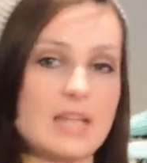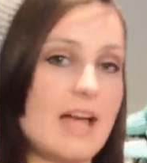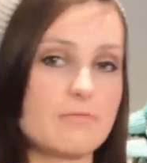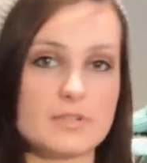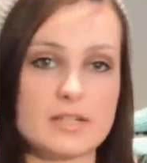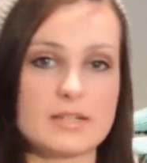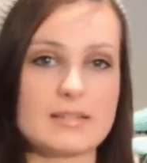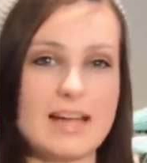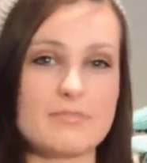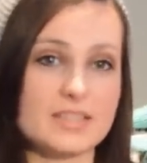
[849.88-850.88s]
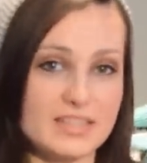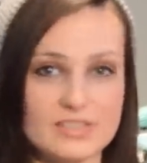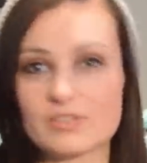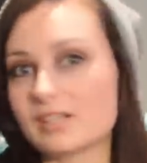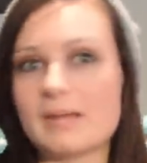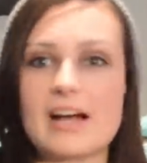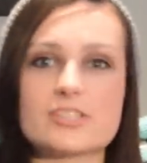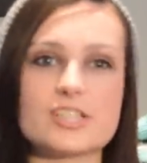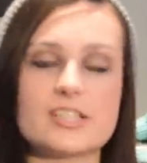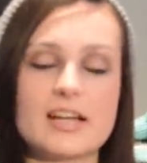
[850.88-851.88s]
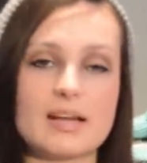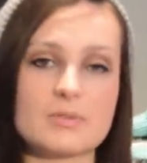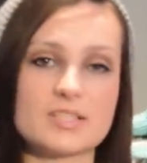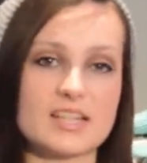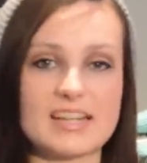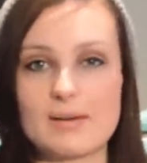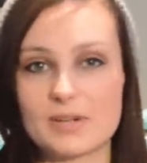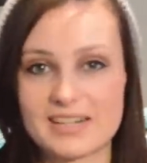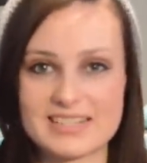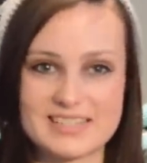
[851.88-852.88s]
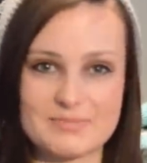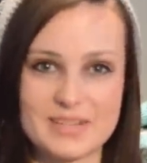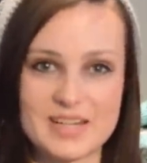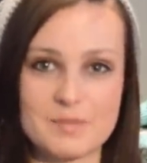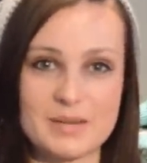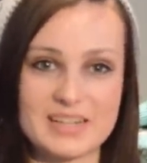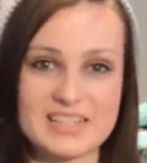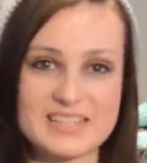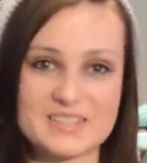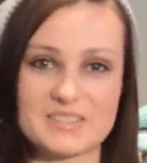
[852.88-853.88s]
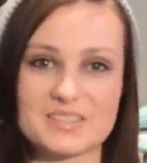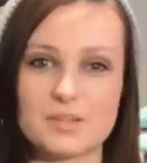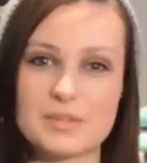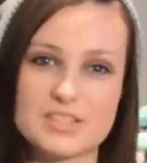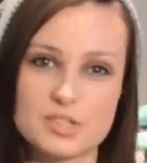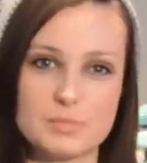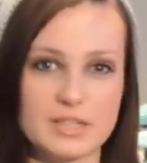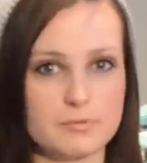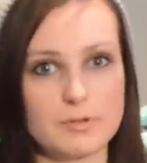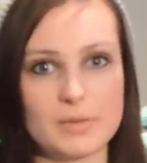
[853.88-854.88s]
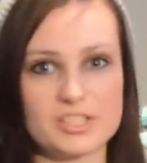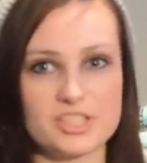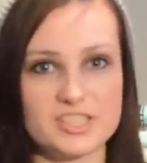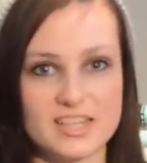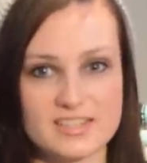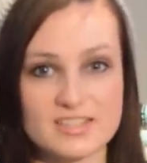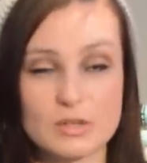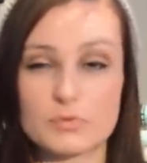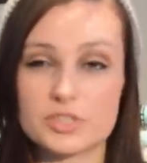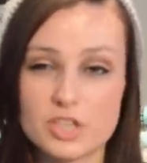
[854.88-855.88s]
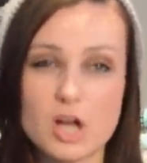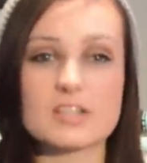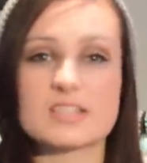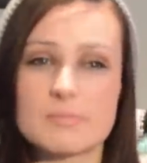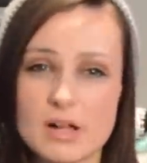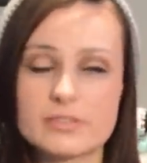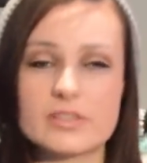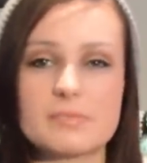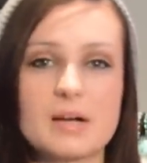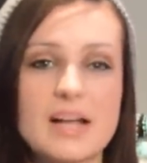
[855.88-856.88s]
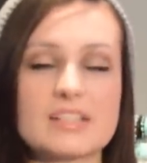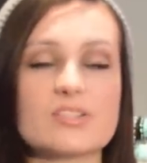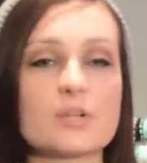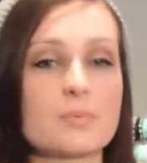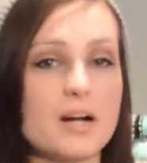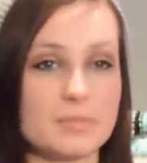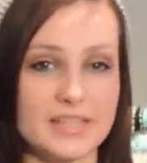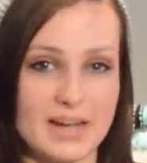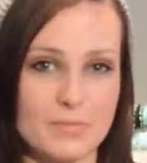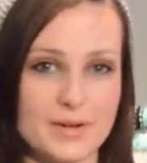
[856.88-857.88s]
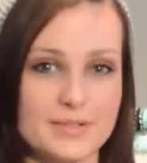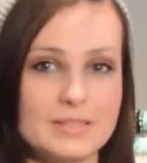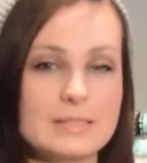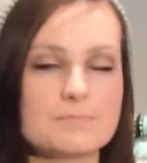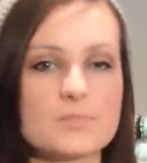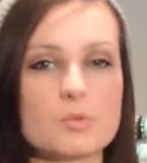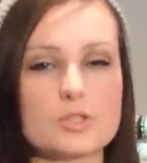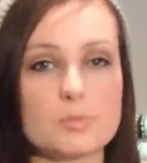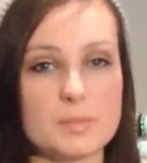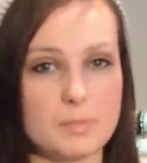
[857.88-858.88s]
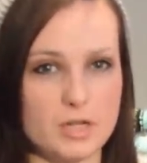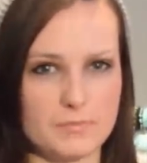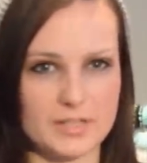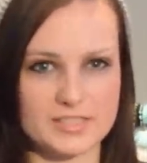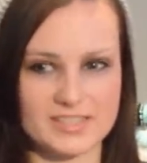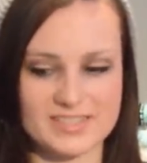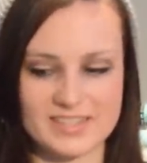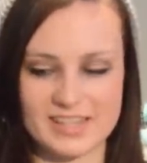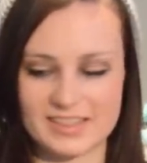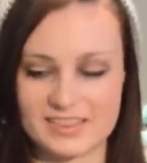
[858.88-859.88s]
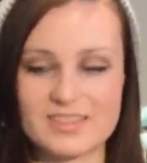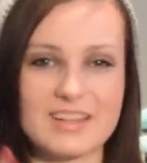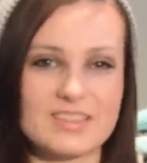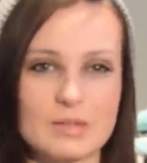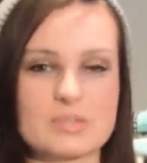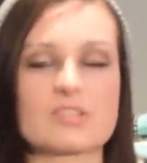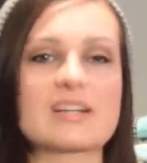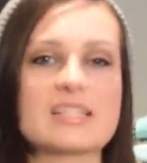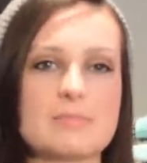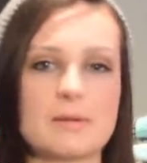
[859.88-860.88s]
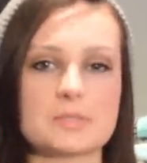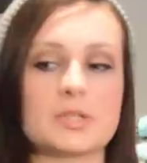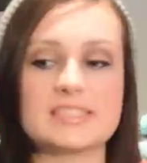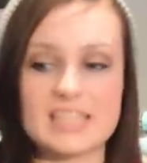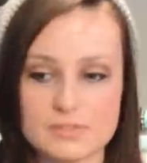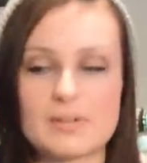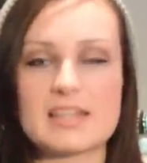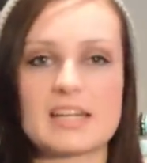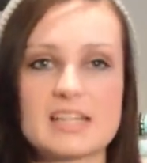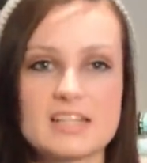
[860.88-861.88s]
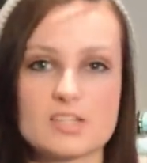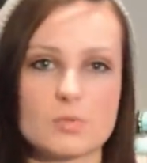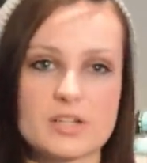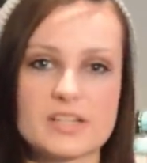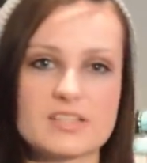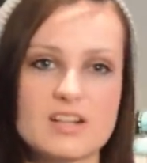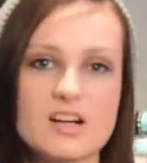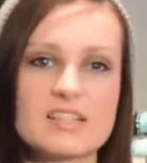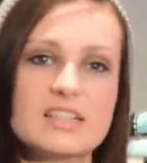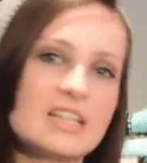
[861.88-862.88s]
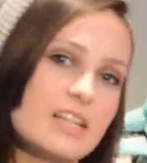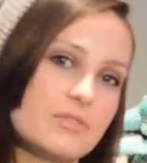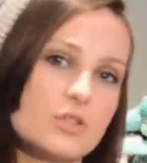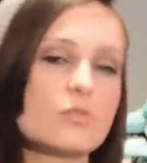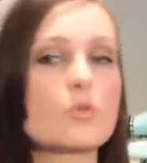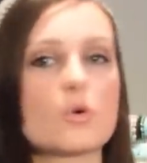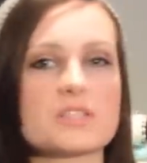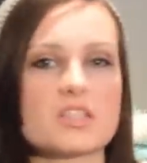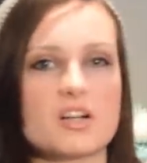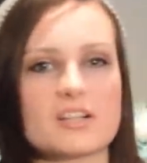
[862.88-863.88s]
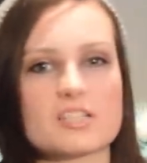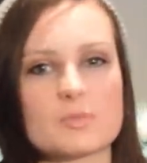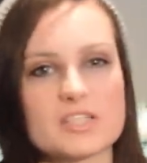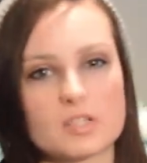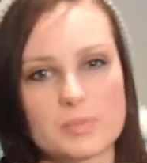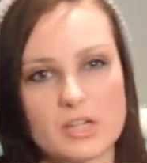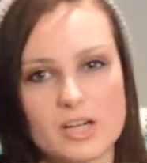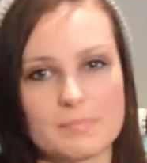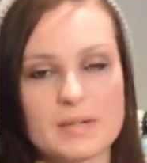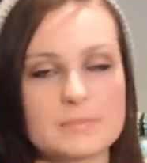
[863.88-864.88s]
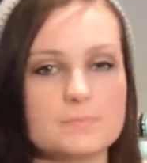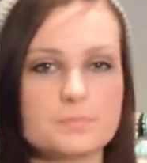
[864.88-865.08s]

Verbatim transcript: every everything you could imagine. And I was gonna get one custom made, but he's a little bit too big for what she does. So if your dog is smaller than mine, you could probably get one, which would be perfect, because I, I thought it was great to be able to identify that he is a working dog, even though of course the harness would still be on, but